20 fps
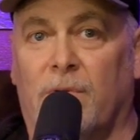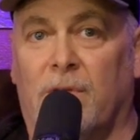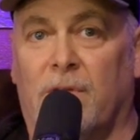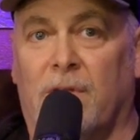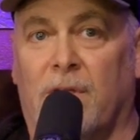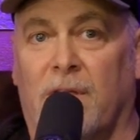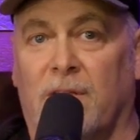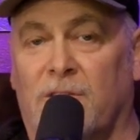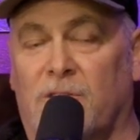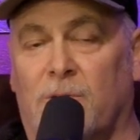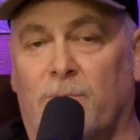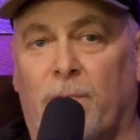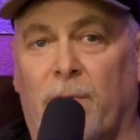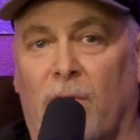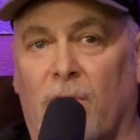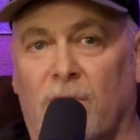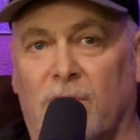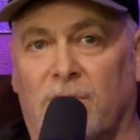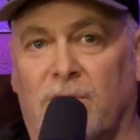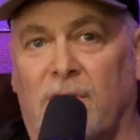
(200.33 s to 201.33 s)

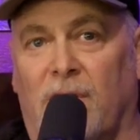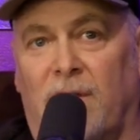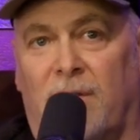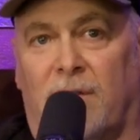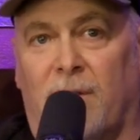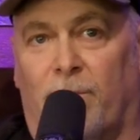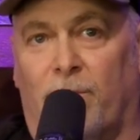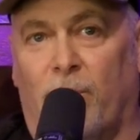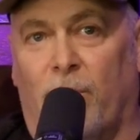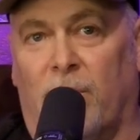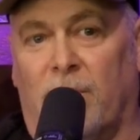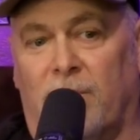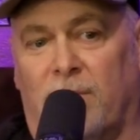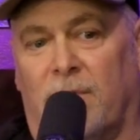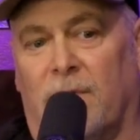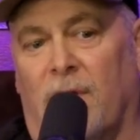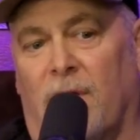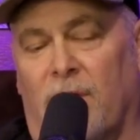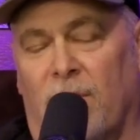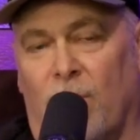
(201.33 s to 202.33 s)
conspiracy to put
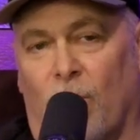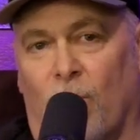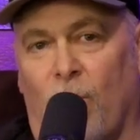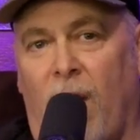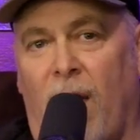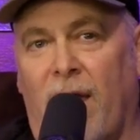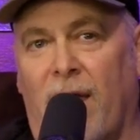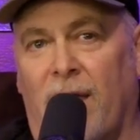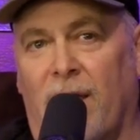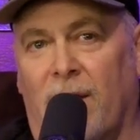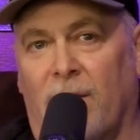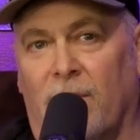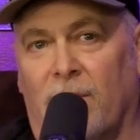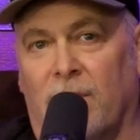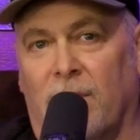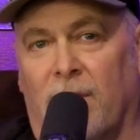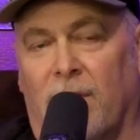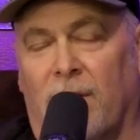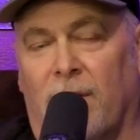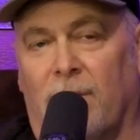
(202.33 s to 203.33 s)
Uriah,
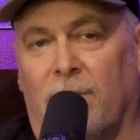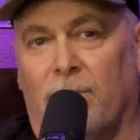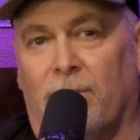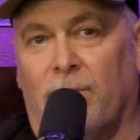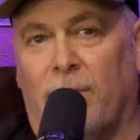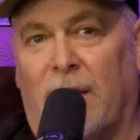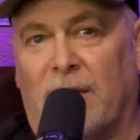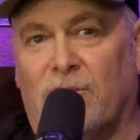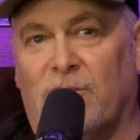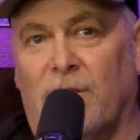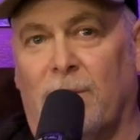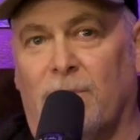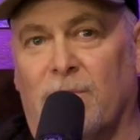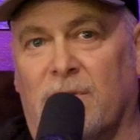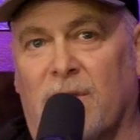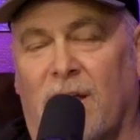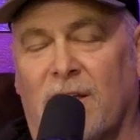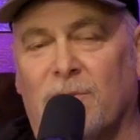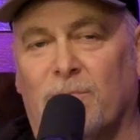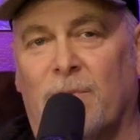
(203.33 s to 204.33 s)

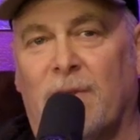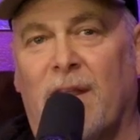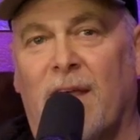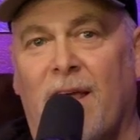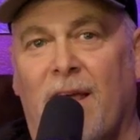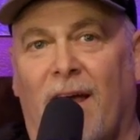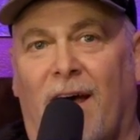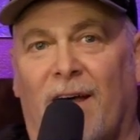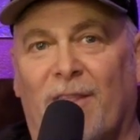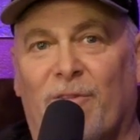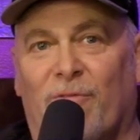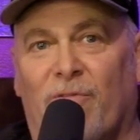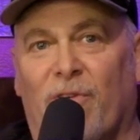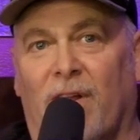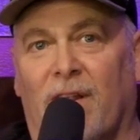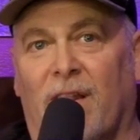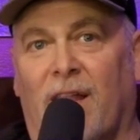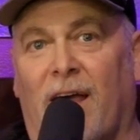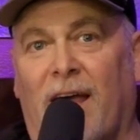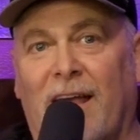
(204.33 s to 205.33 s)
Bathsheba's husband, on the
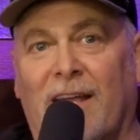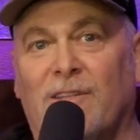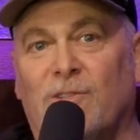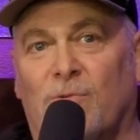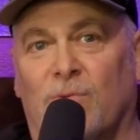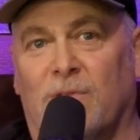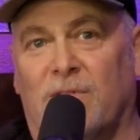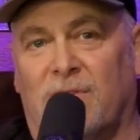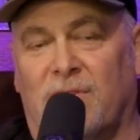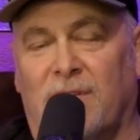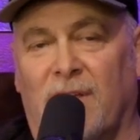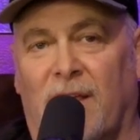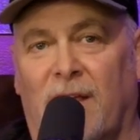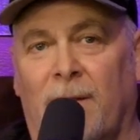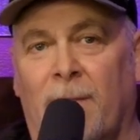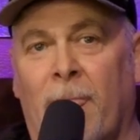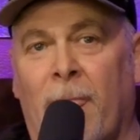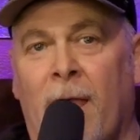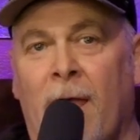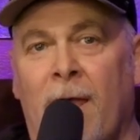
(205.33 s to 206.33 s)
front lines was
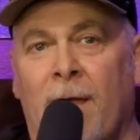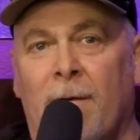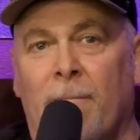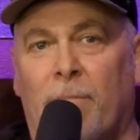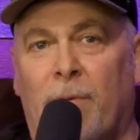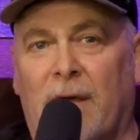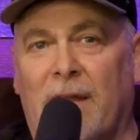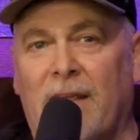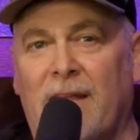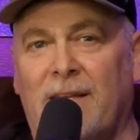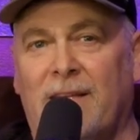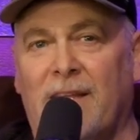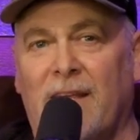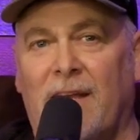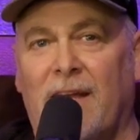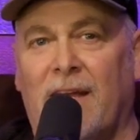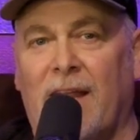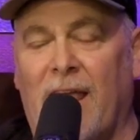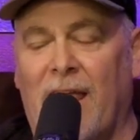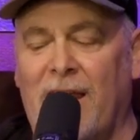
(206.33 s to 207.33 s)
sin, but he
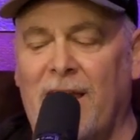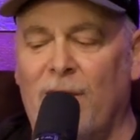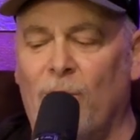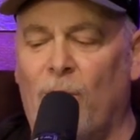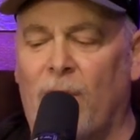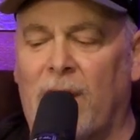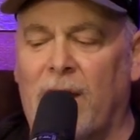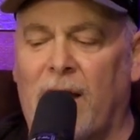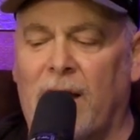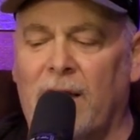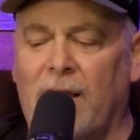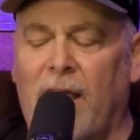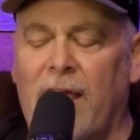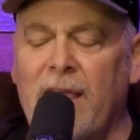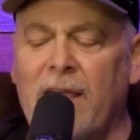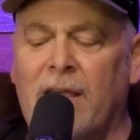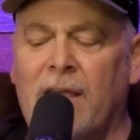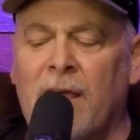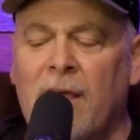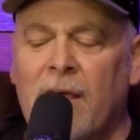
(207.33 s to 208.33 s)
did it anyway. And I
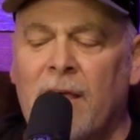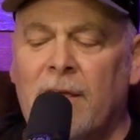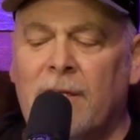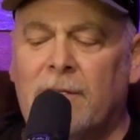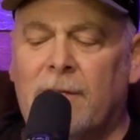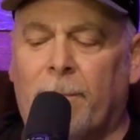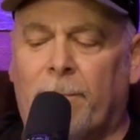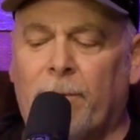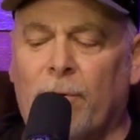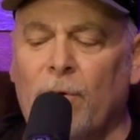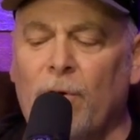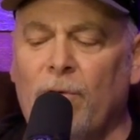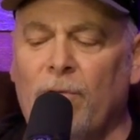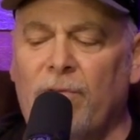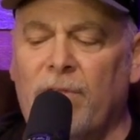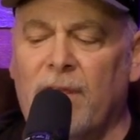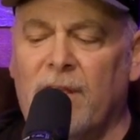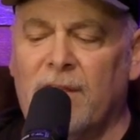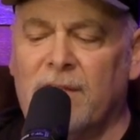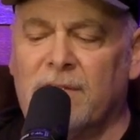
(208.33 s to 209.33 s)
like to
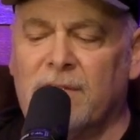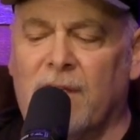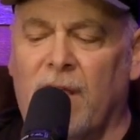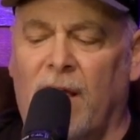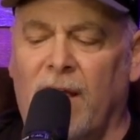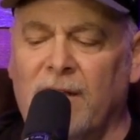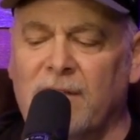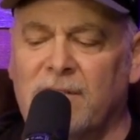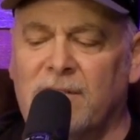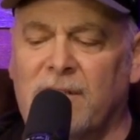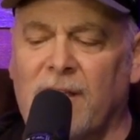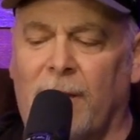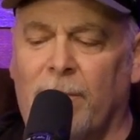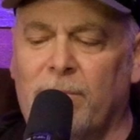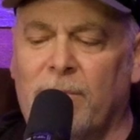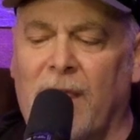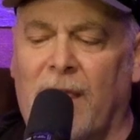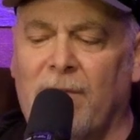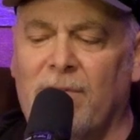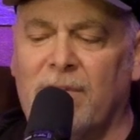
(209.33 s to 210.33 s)
prove this
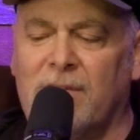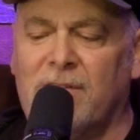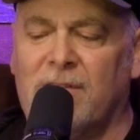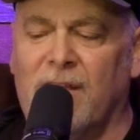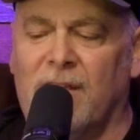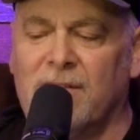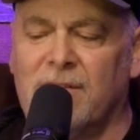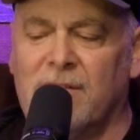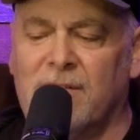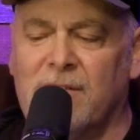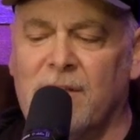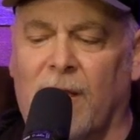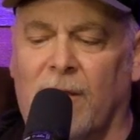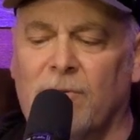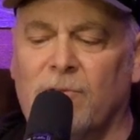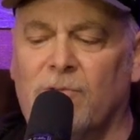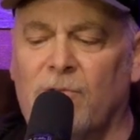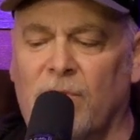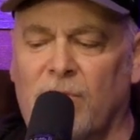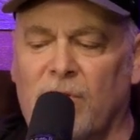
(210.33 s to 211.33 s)
concept. David says in
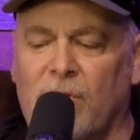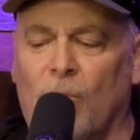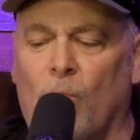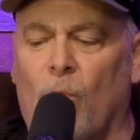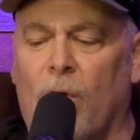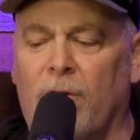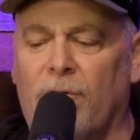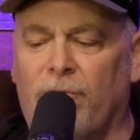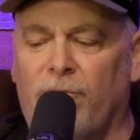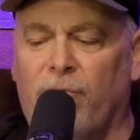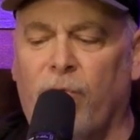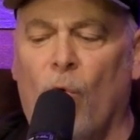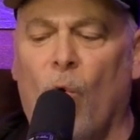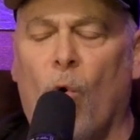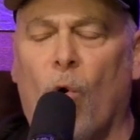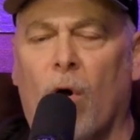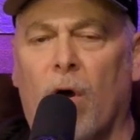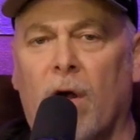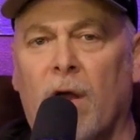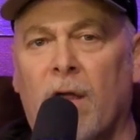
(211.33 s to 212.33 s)
Psalms
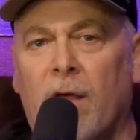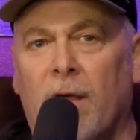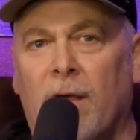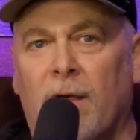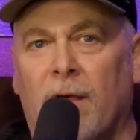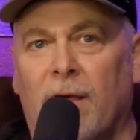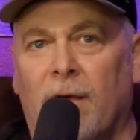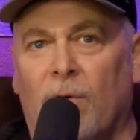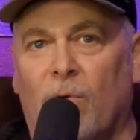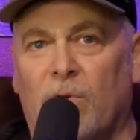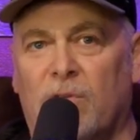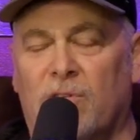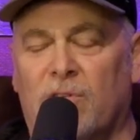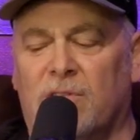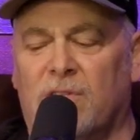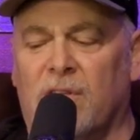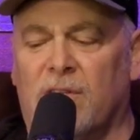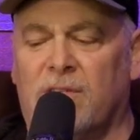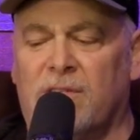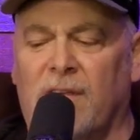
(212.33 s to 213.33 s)
51:4, which
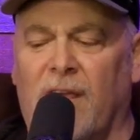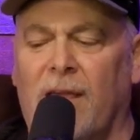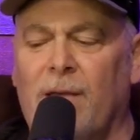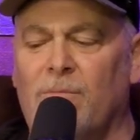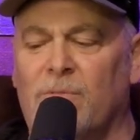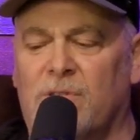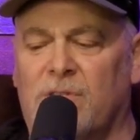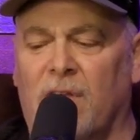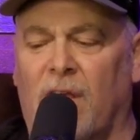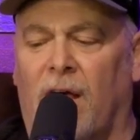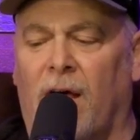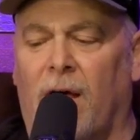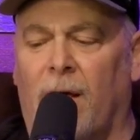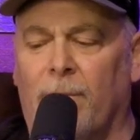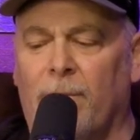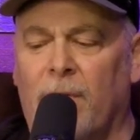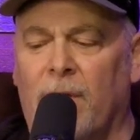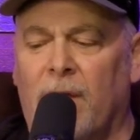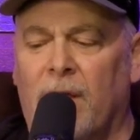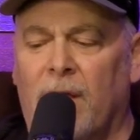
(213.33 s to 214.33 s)
is the same psalm,